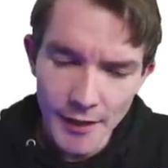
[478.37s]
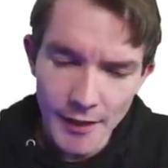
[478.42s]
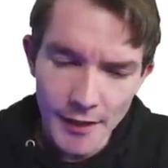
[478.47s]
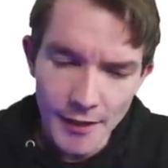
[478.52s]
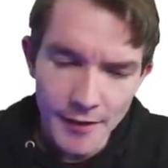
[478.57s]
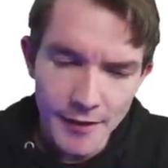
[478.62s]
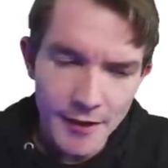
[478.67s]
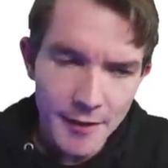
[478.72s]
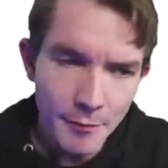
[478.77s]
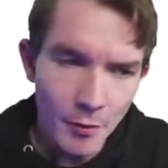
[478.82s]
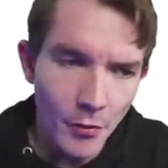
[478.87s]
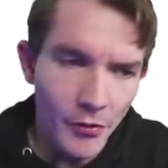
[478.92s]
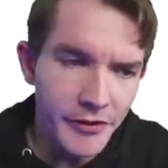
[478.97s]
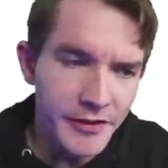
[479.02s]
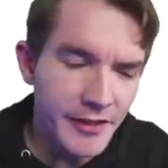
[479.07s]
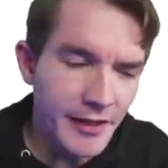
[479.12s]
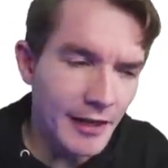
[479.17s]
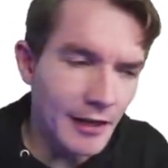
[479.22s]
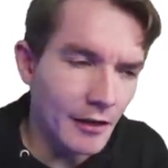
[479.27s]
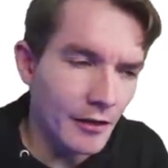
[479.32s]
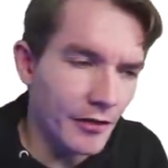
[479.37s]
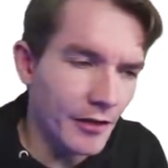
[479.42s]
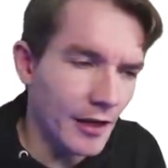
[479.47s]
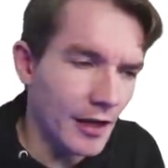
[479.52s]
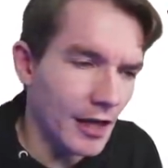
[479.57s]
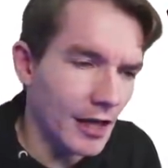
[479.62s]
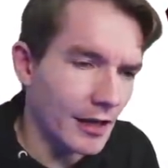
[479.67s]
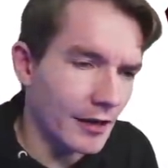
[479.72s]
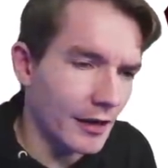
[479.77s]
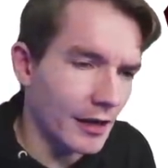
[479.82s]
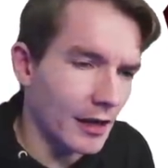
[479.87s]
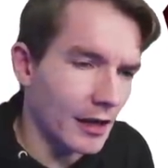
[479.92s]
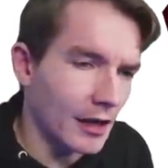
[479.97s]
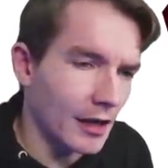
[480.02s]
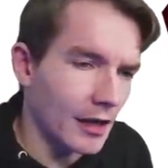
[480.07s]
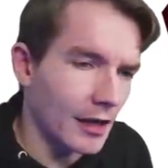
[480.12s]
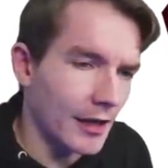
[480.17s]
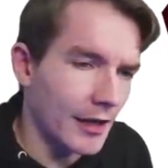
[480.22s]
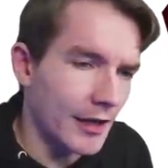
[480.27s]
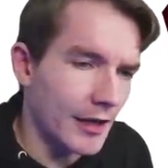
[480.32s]
he pointed out
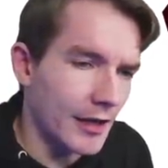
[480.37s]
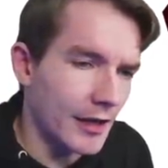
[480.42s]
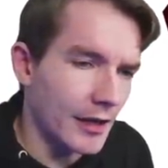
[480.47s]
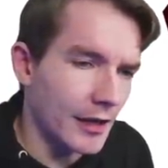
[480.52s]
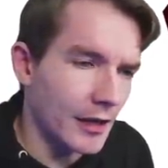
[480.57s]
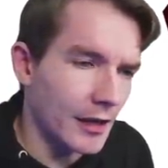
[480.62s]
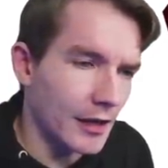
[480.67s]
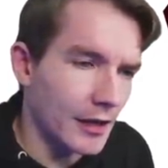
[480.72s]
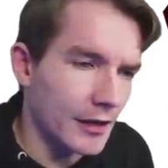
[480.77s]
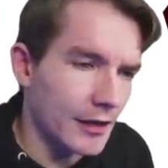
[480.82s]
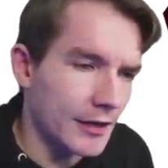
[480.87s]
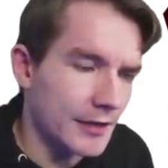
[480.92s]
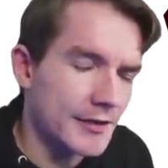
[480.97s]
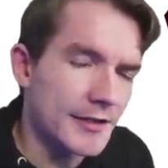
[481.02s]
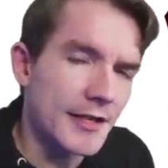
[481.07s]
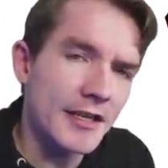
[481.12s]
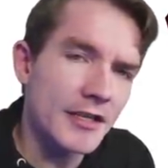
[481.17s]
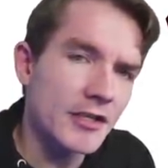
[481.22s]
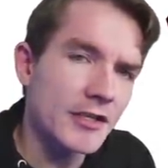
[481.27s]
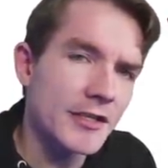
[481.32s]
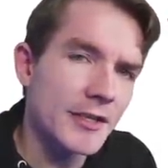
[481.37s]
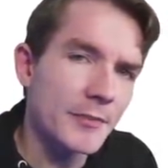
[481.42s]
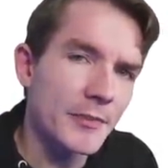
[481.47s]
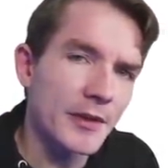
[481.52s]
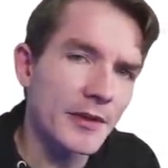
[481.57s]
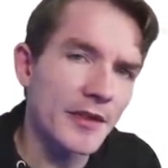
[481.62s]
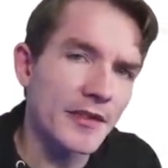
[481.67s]
that it's actually something that